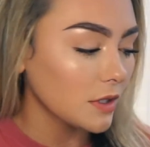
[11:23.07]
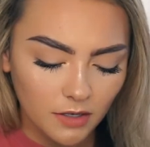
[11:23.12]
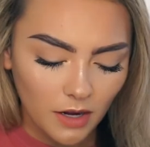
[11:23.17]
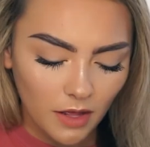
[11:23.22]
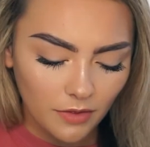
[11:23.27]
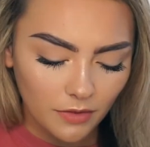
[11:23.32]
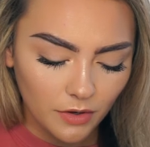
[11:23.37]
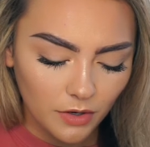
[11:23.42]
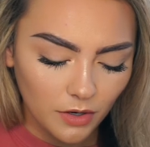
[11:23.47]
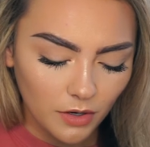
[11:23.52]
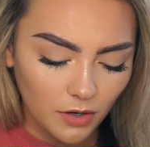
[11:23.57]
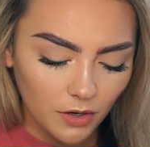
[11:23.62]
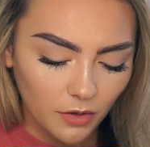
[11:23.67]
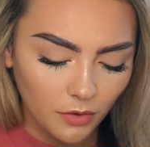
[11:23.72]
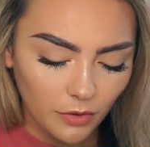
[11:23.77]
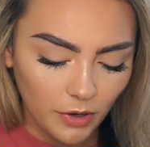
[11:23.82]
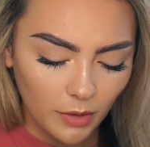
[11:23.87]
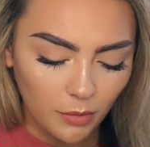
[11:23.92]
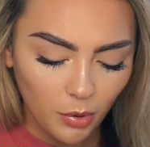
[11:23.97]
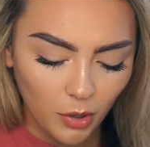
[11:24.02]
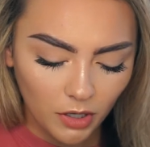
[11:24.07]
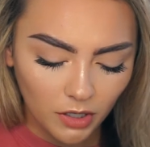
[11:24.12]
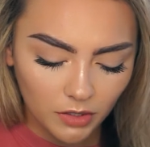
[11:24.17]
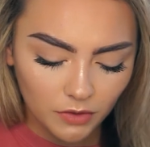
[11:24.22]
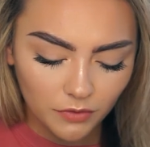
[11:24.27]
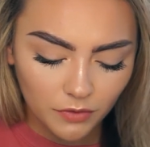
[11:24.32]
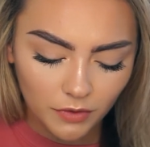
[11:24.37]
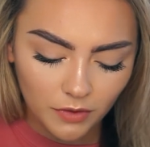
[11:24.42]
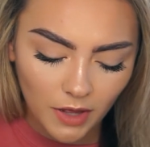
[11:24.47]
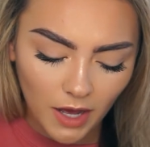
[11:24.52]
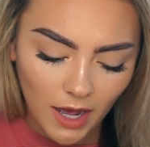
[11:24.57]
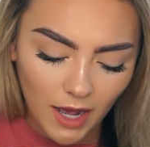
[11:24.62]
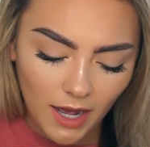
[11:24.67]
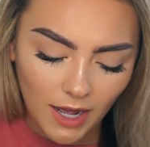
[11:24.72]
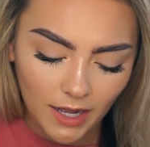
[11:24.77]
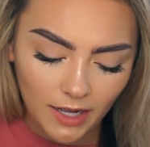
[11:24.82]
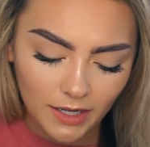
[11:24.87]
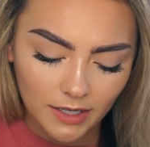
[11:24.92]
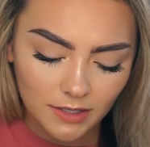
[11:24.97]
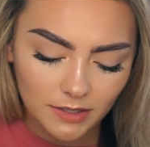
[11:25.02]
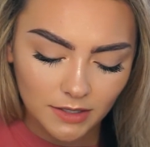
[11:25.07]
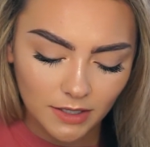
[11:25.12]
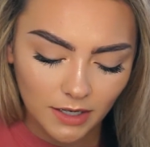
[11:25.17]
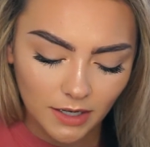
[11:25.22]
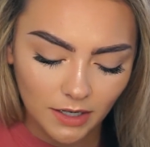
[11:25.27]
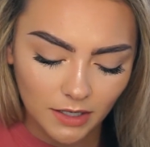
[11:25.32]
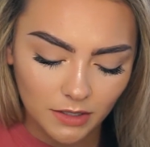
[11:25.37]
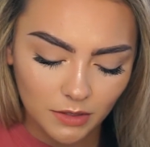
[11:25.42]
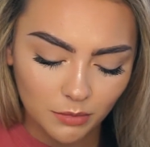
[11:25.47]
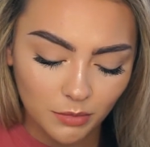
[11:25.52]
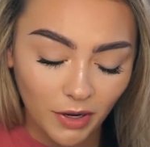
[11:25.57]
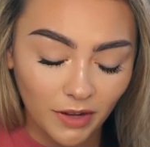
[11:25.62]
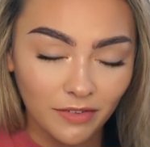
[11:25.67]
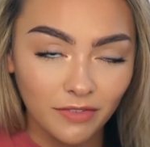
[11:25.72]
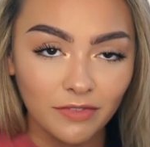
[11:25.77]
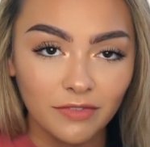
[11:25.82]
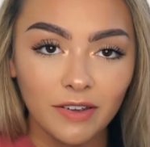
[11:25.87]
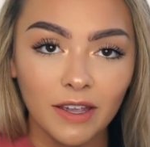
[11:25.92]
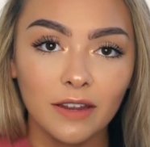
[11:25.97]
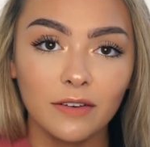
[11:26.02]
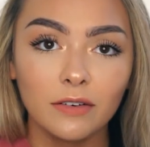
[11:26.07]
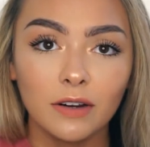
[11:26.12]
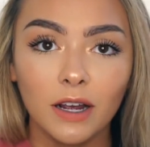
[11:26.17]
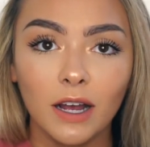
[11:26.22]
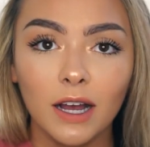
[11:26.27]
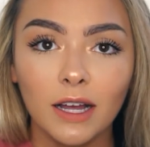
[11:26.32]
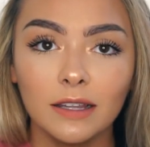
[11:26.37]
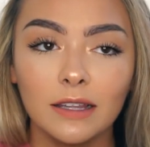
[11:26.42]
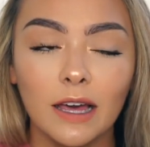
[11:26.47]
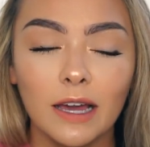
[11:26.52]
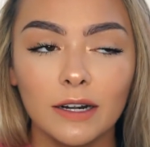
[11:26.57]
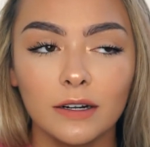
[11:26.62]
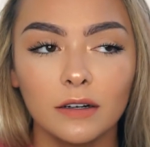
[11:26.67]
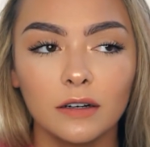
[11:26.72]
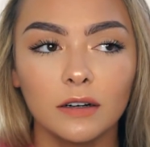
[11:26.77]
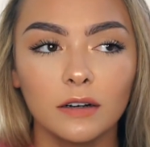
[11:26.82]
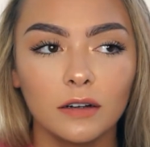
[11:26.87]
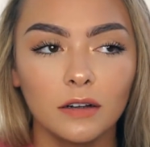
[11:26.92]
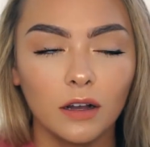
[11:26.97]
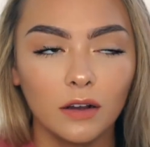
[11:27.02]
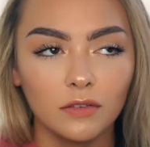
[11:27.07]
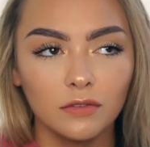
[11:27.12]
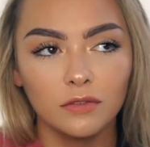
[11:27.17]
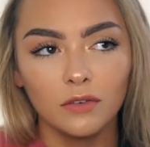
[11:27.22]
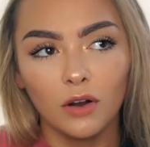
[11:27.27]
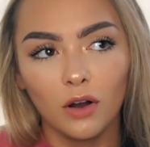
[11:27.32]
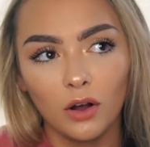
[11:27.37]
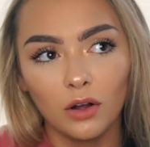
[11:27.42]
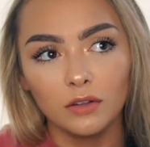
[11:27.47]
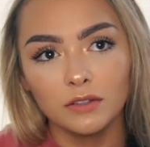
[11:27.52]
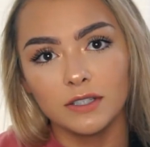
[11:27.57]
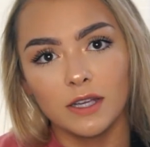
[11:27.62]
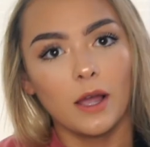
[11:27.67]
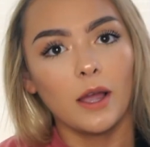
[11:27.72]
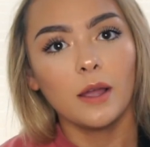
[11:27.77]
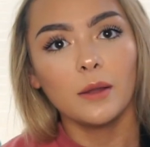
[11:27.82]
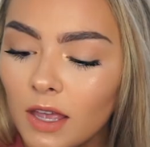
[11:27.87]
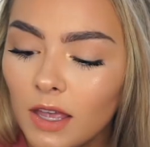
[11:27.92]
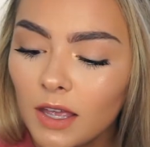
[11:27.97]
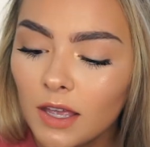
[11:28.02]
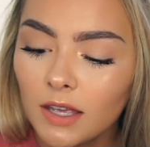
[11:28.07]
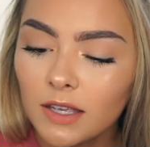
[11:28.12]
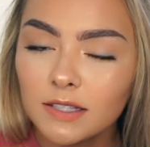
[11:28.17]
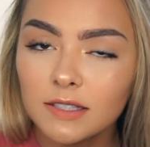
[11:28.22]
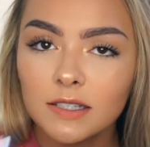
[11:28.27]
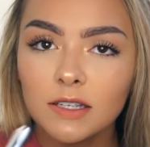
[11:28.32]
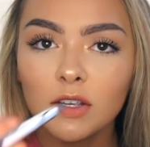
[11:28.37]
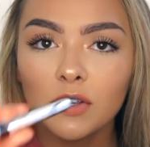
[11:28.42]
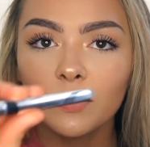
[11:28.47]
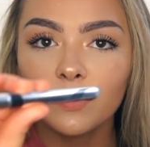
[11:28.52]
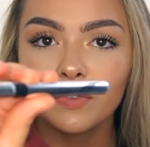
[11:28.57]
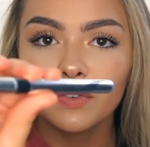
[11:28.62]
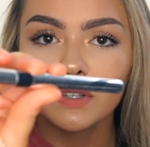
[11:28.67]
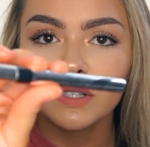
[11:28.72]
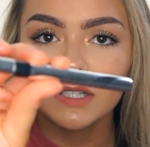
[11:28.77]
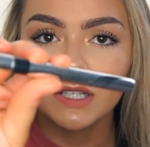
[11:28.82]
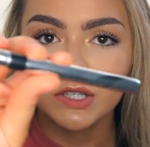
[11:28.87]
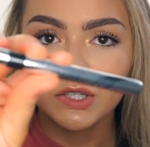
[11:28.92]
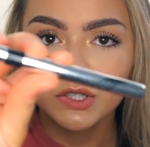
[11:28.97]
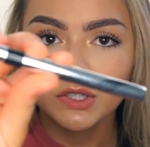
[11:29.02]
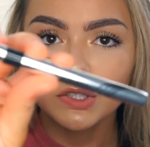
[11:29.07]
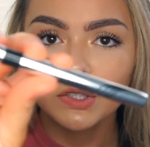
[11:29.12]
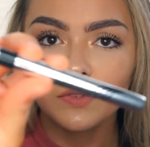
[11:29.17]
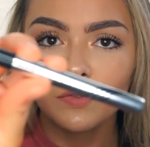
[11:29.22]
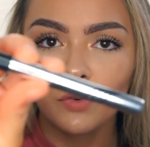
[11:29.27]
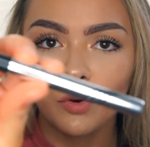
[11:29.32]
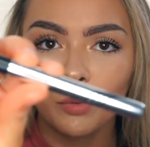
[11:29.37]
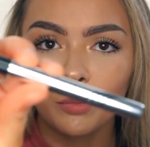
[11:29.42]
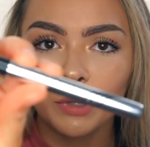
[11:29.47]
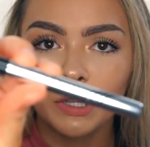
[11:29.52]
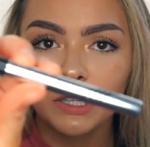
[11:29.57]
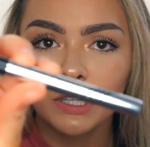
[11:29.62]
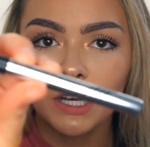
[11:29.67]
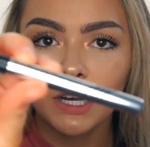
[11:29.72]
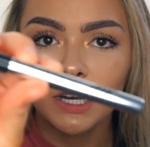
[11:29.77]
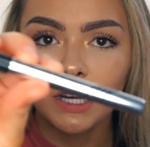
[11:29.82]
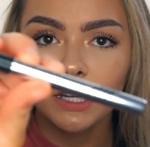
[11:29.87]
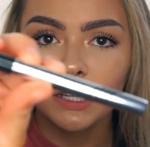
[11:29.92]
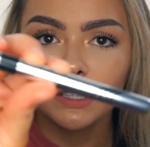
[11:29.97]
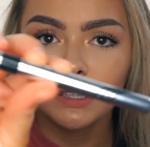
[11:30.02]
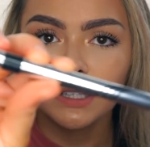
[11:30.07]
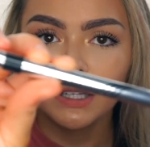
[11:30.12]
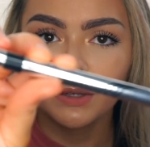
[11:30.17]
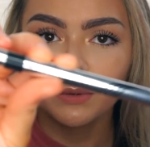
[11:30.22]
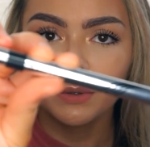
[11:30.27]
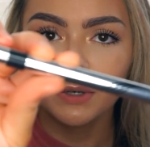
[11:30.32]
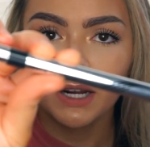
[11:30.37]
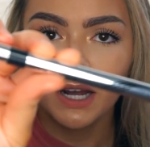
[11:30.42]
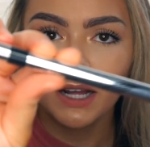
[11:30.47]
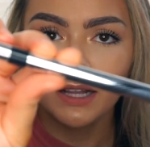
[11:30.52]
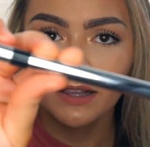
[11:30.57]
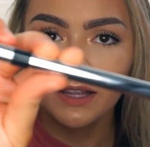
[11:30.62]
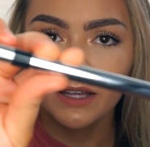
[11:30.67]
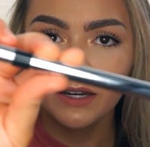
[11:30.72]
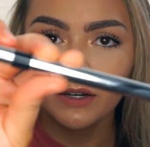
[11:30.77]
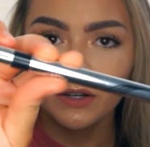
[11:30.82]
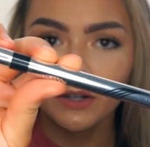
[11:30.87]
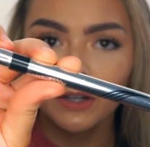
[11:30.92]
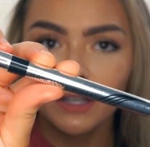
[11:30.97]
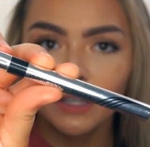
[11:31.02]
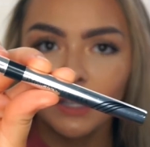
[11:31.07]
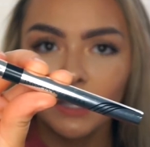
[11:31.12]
Another great product for the eyes and my favorite eyeliner of all time is the Physicians Formula liquid eyeliner,